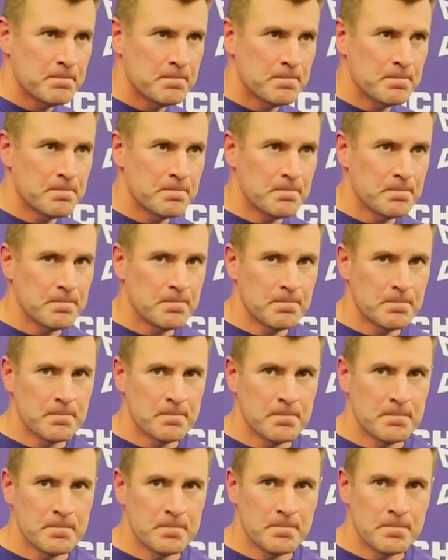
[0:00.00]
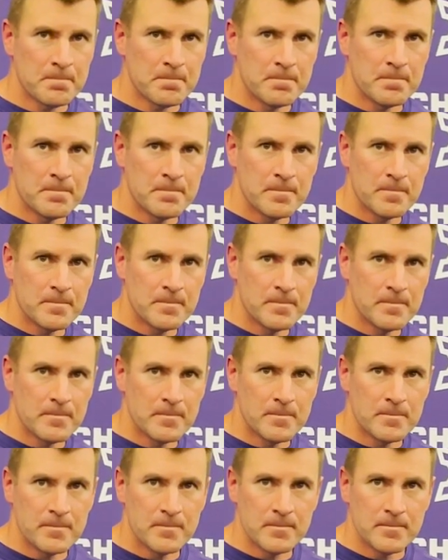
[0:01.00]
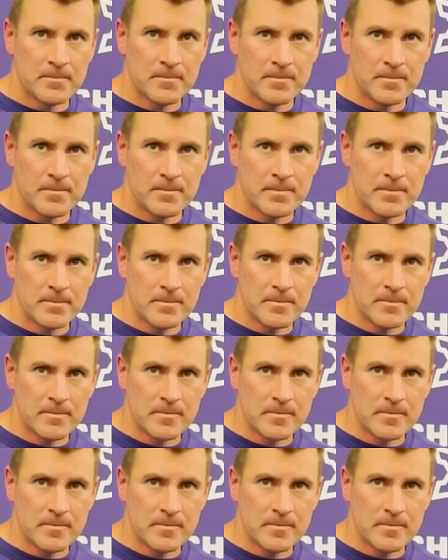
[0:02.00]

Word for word: the qualities of maybe Austin Moore